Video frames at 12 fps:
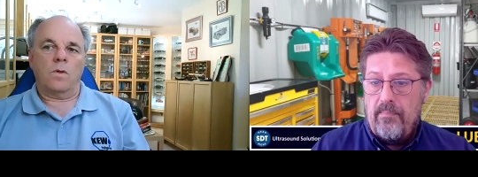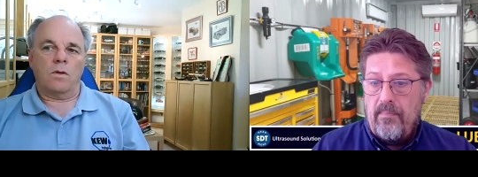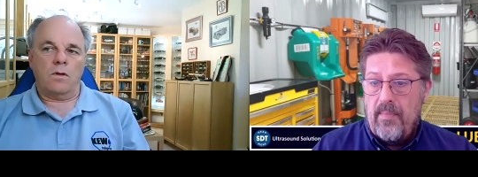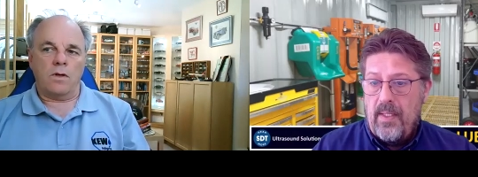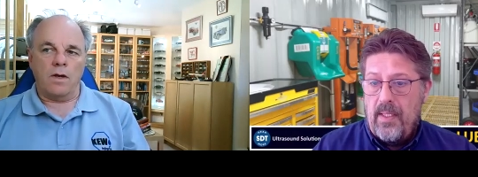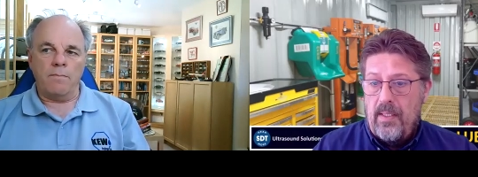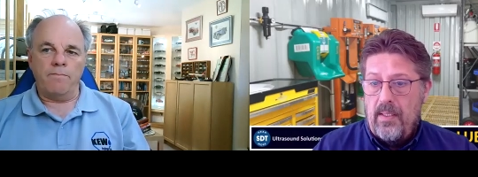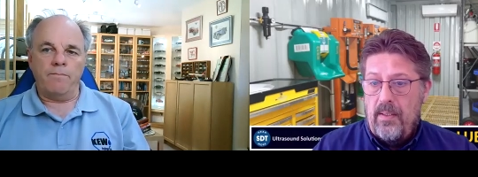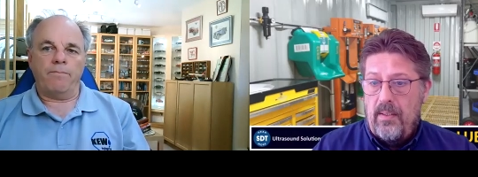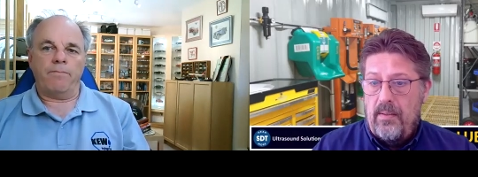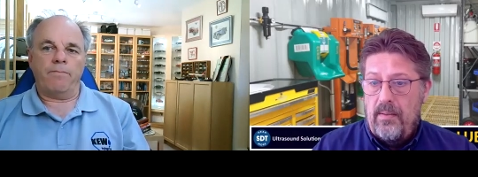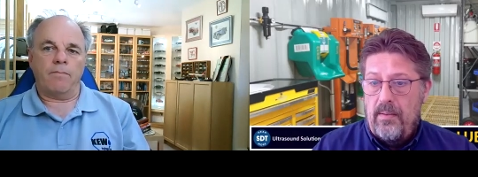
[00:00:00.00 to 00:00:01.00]
Speaker 1: Okay.
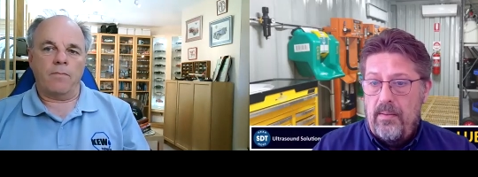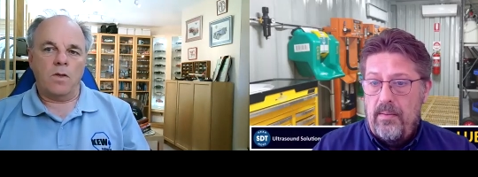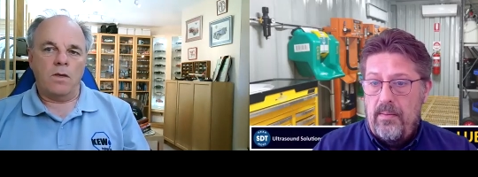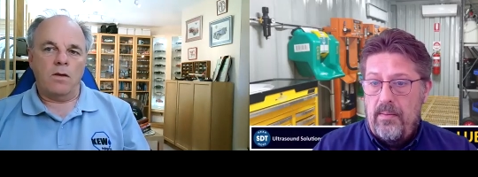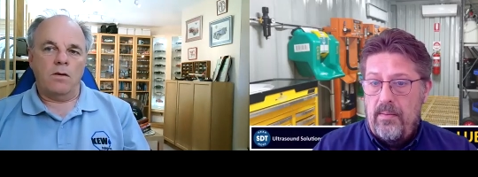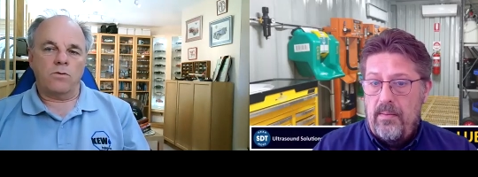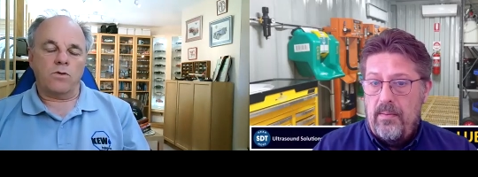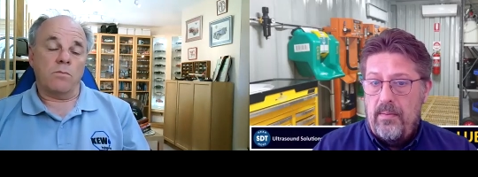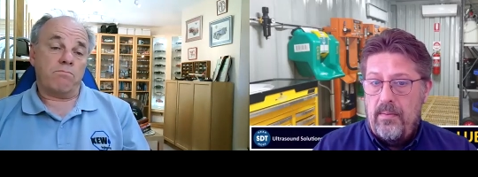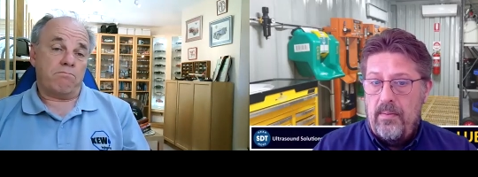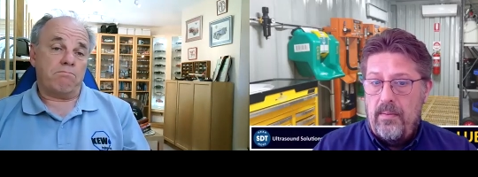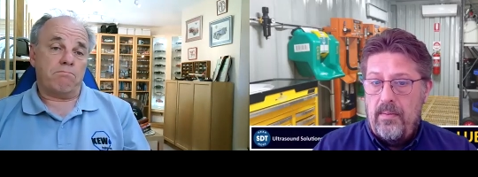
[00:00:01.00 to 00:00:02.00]

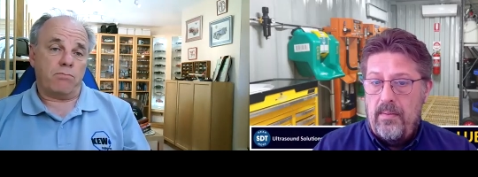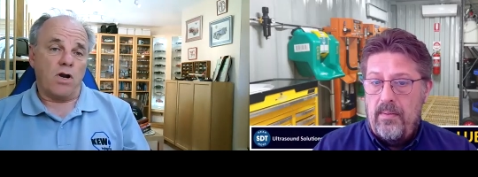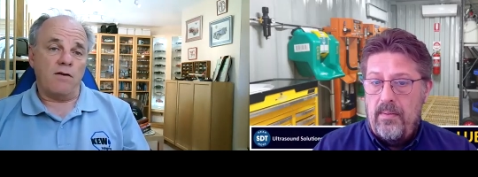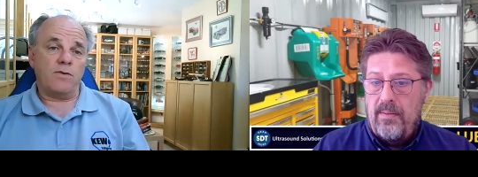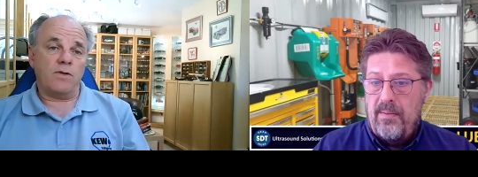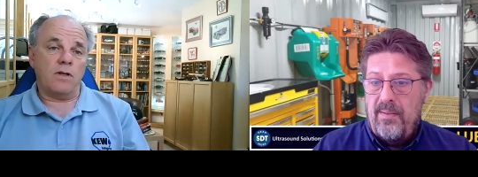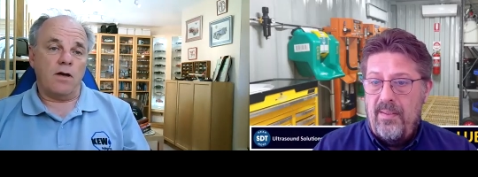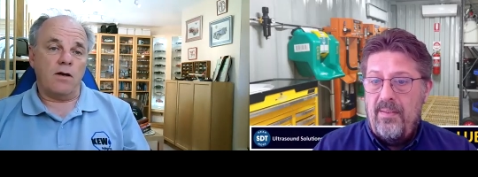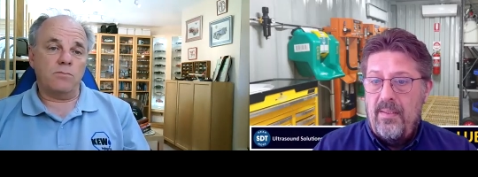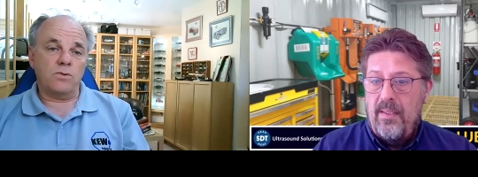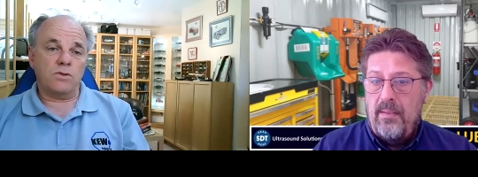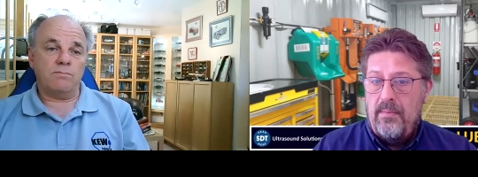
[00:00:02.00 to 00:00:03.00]
So private
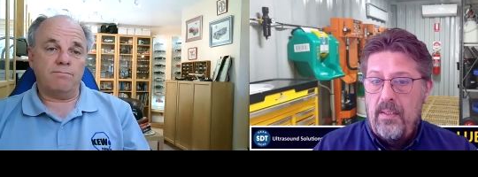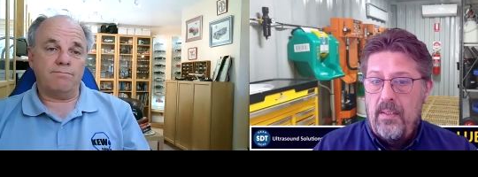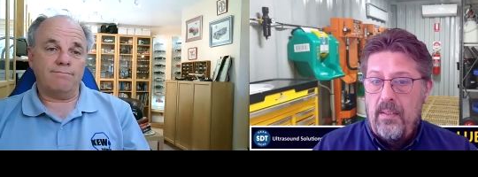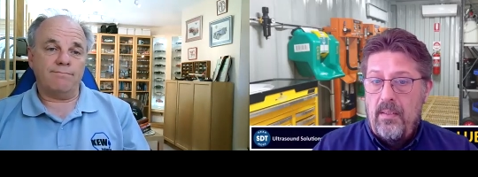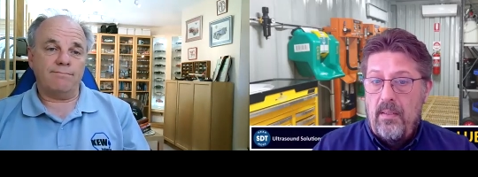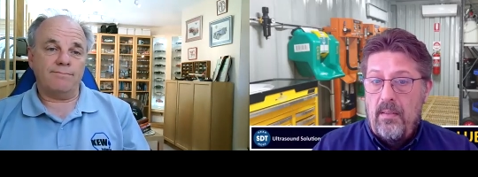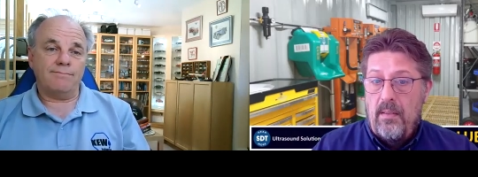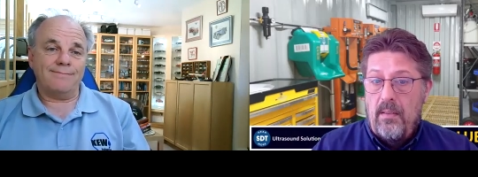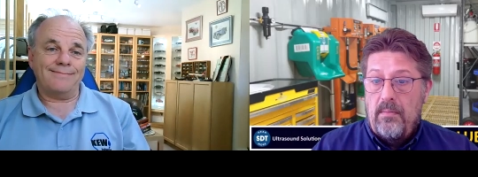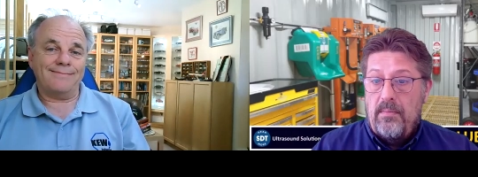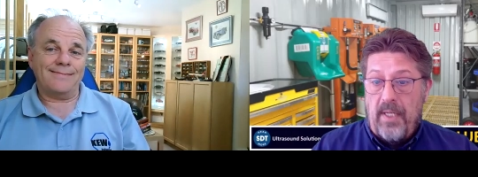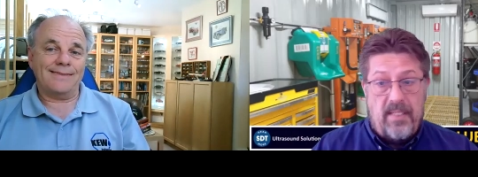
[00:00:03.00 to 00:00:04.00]
Speaker 2: alarms?
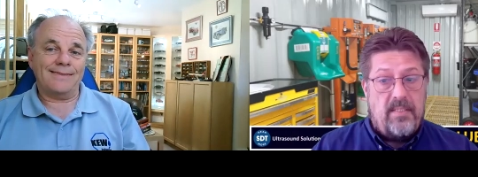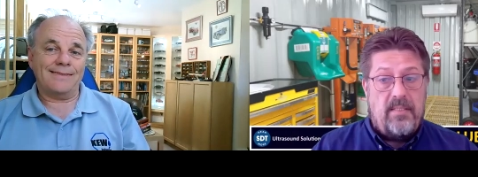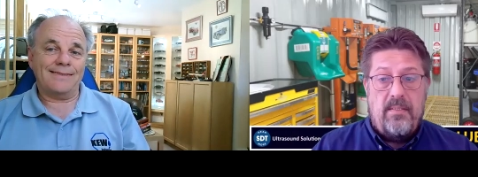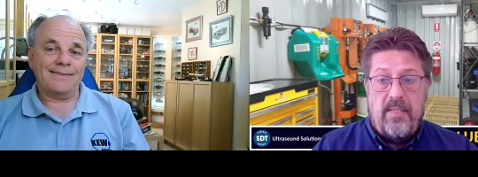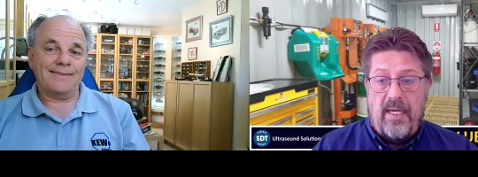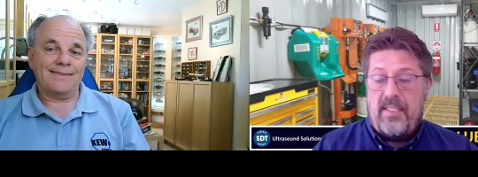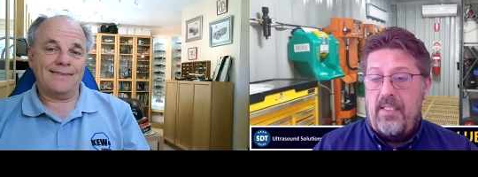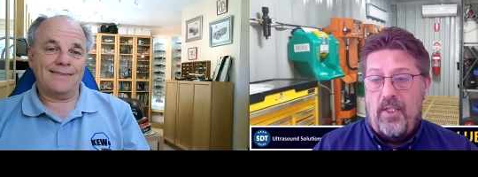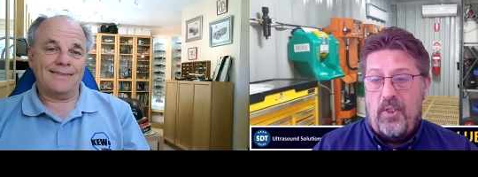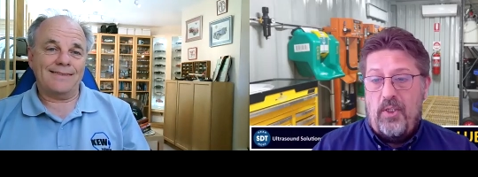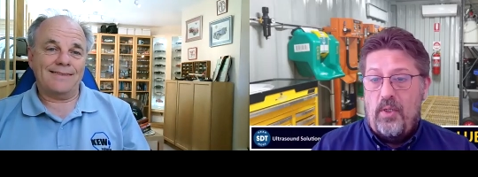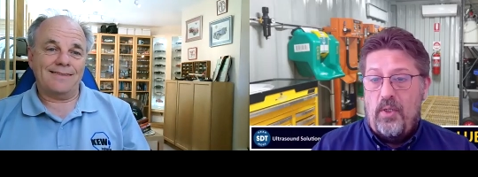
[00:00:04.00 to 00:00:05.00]
Yes,
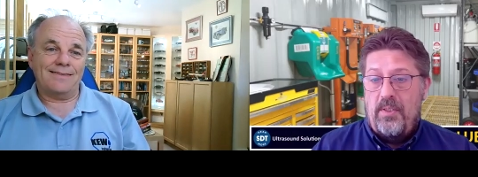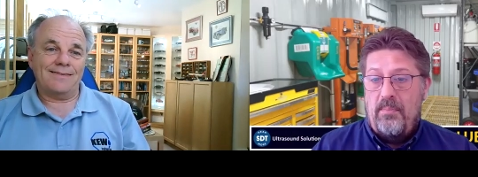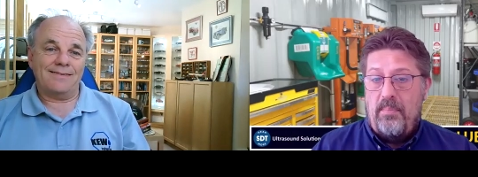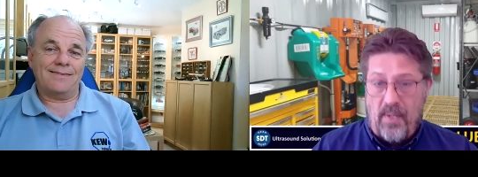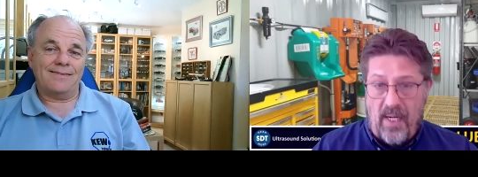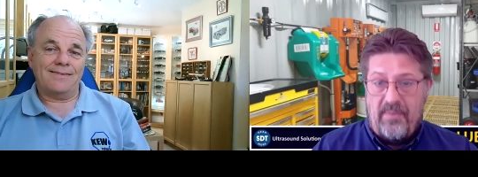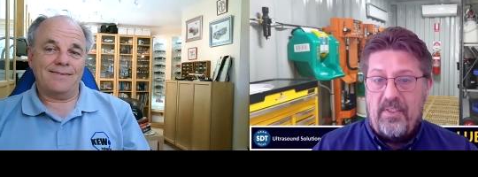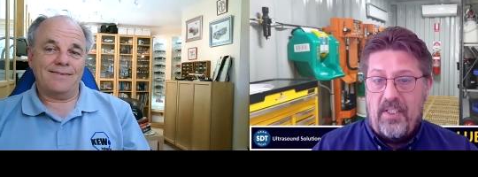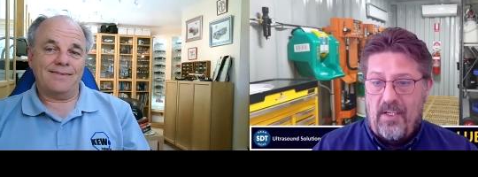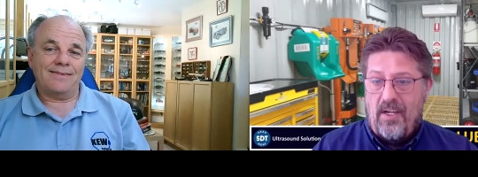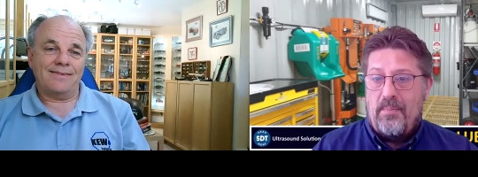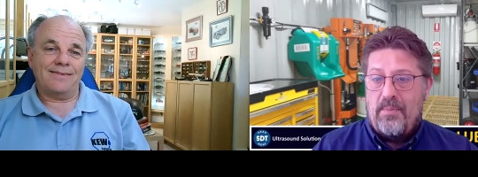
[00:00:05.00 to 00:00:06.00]
excellent word. Private
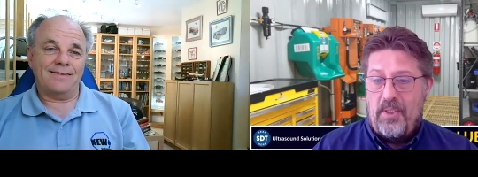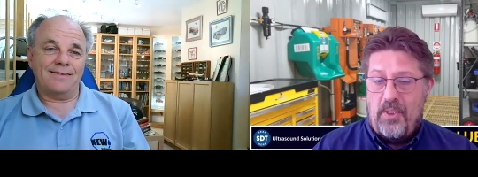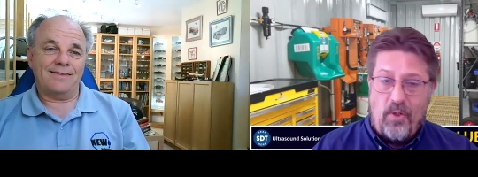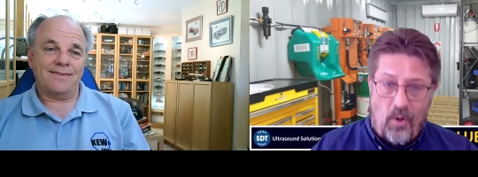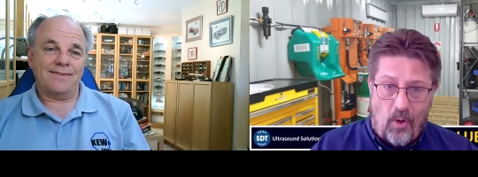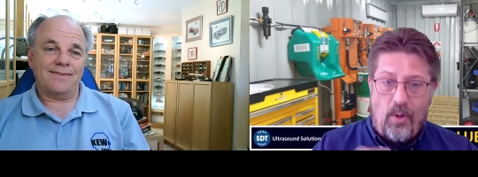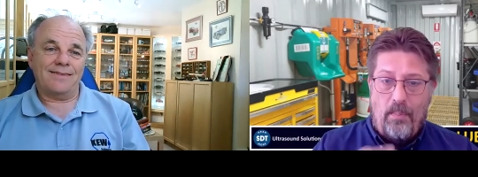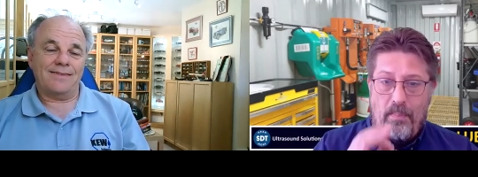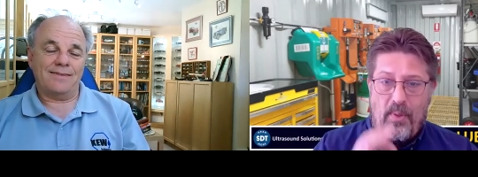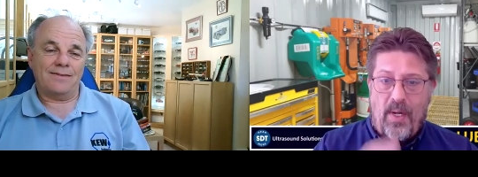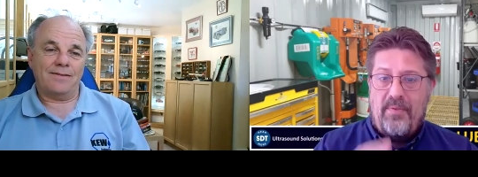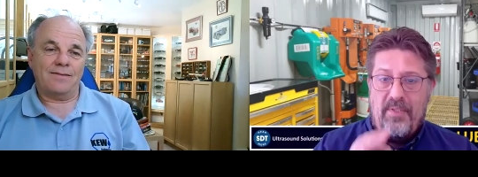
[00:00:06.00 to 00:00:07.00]
alarms. Your own
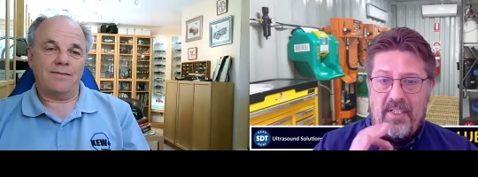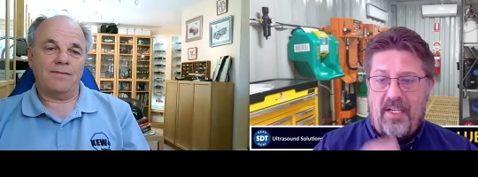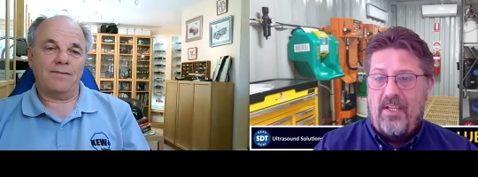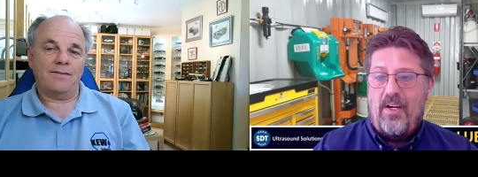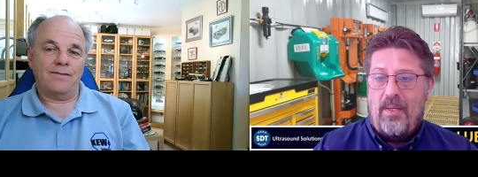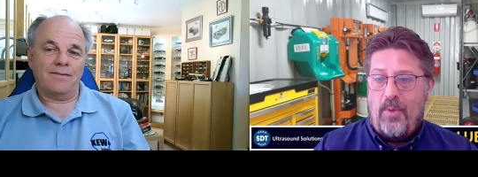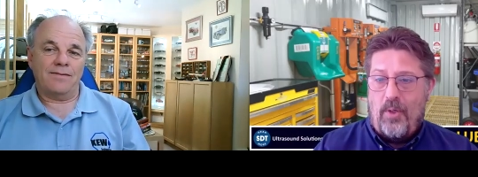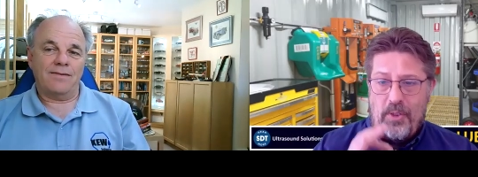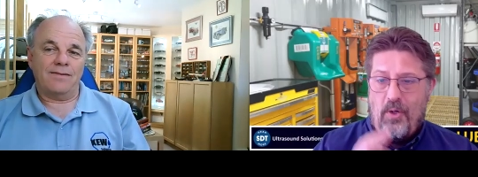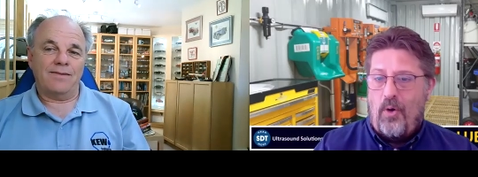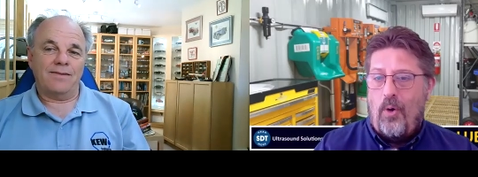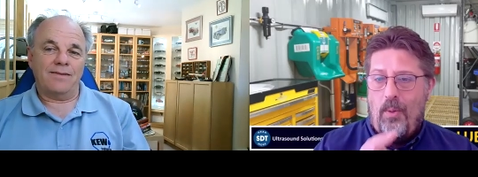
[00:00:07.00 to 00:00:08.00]
private alarm on
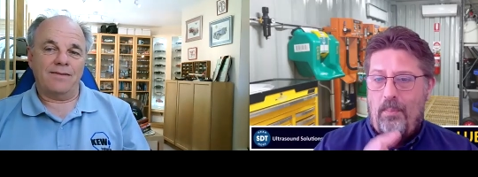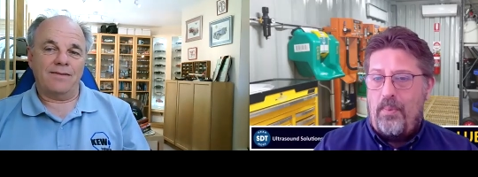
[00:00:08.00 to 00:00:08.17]
your
Speaker 1: own